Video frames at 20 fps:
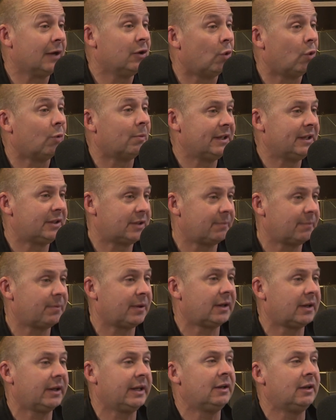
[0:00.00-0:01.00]
normally
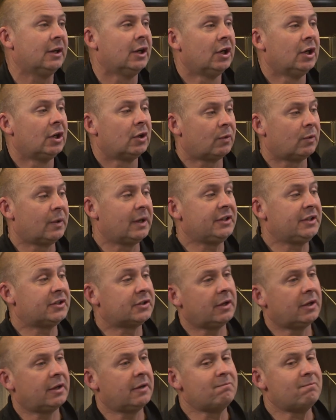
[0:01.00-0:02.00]
typically really
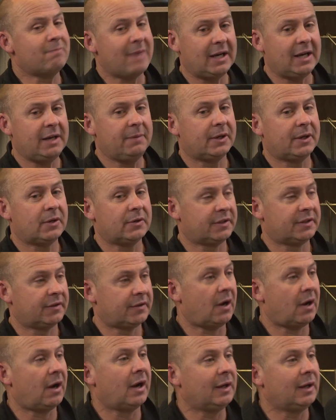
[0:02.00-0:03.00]
solid, mainly because of
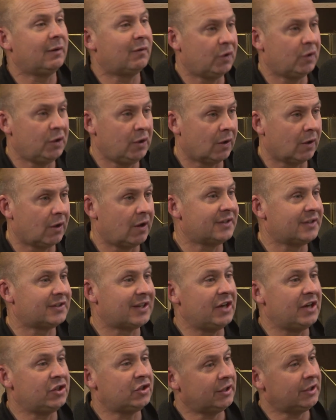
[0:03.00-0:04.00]
the high level
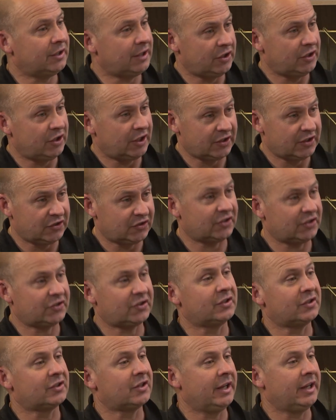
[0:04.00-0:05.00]
utilization and you're
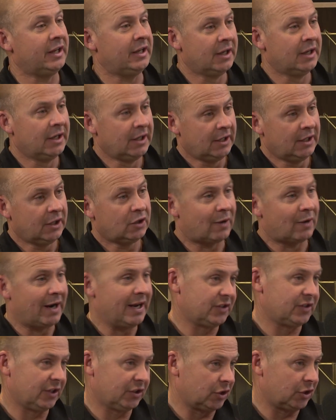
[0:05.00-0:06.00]
consistently
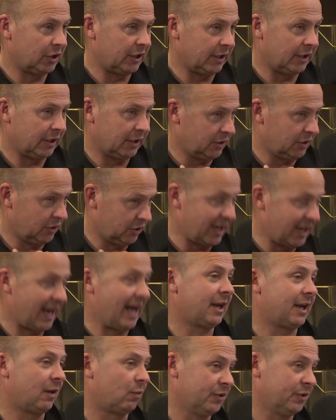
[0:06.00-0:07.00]
grazing to
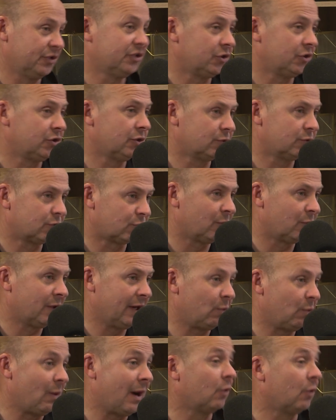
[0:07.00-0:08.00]
target residuals
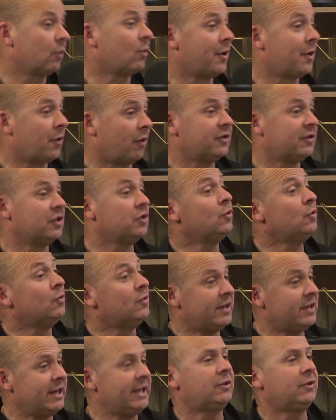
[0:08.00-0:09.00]
really well. Quite often, you
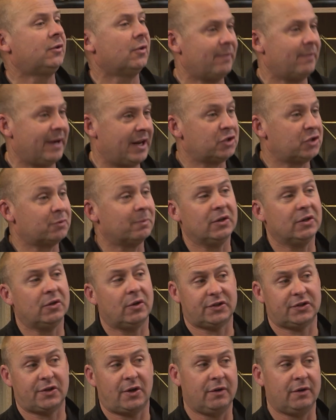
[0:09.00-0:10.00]
need good management
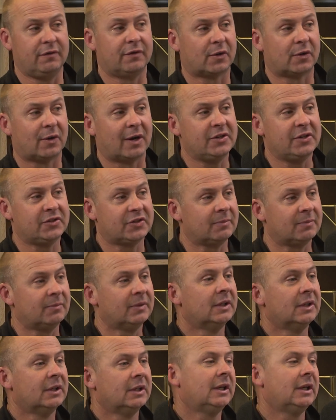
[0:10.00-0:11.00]
not to overgraze them.
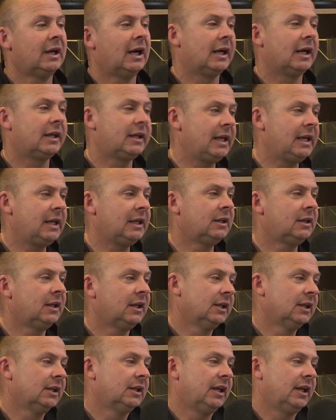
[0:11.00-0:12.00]
Again,
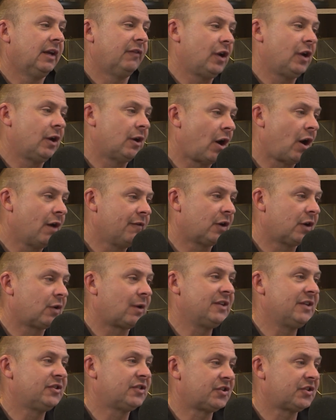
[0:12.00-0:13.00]
if you
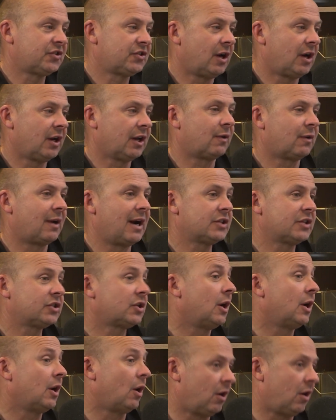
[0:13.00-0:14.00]
overgraze the style of grass,
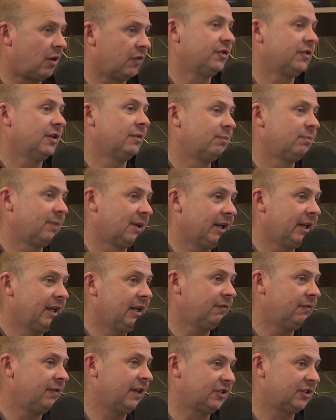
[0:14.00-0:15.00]
I often
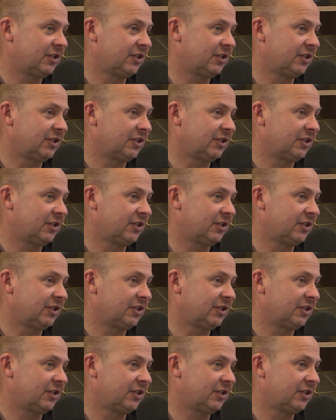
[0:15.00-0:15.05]
believe that